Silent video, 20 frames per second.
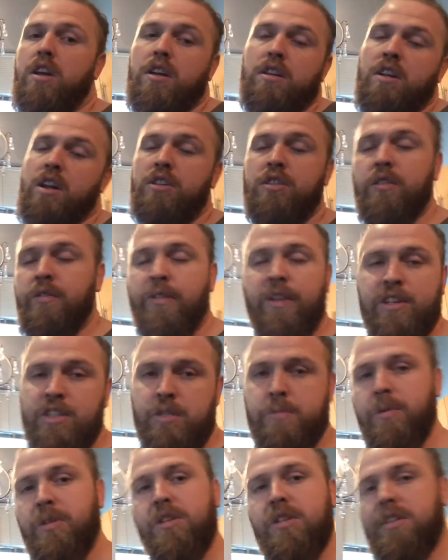not too
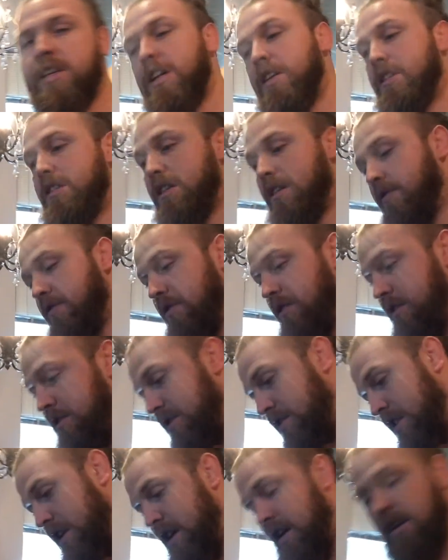fussed about the taste
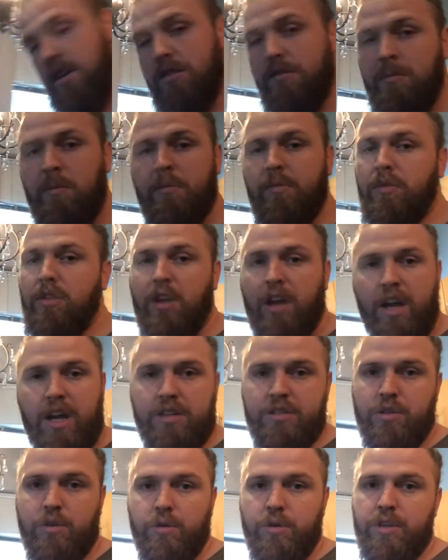difference. And
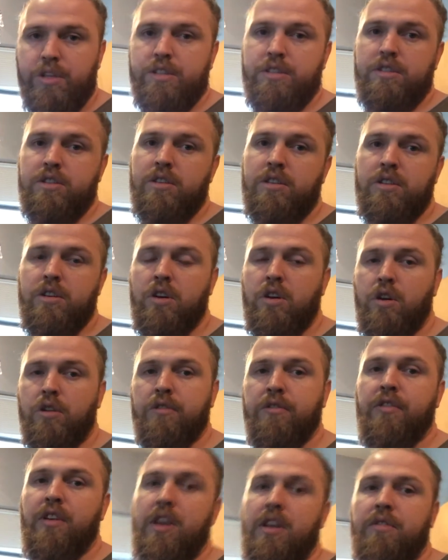as always,
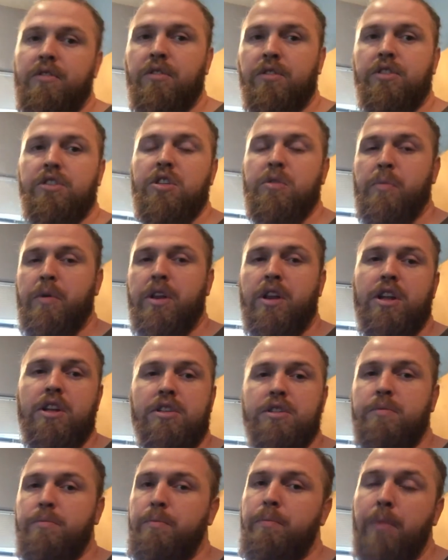Old Faithful, the
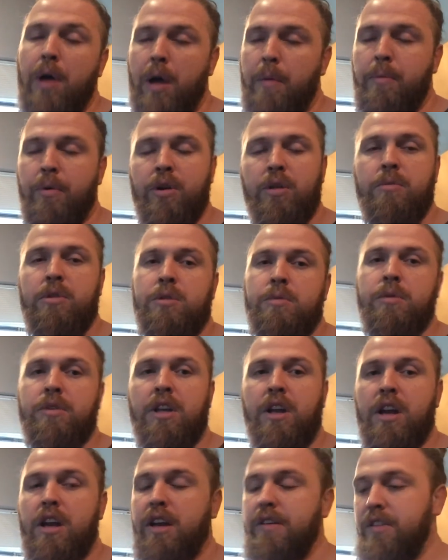spinach, I pretty much put
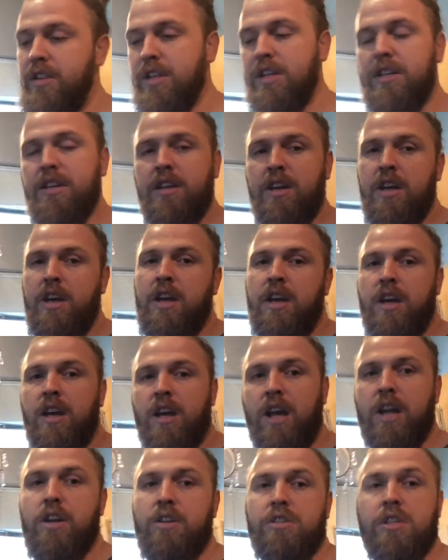that in everything.
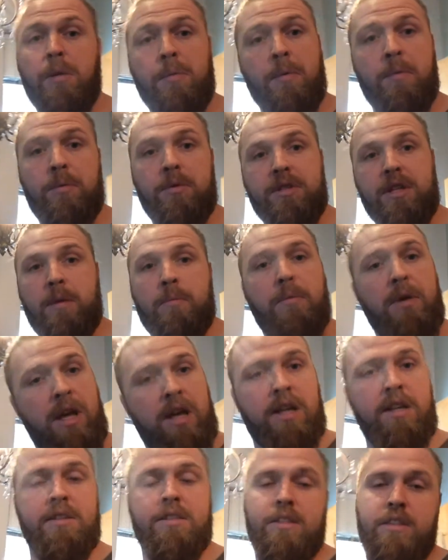I know some people say
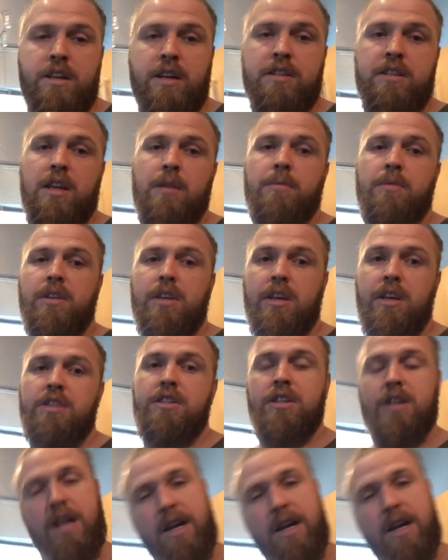bacon's the duct tape of the kitchen.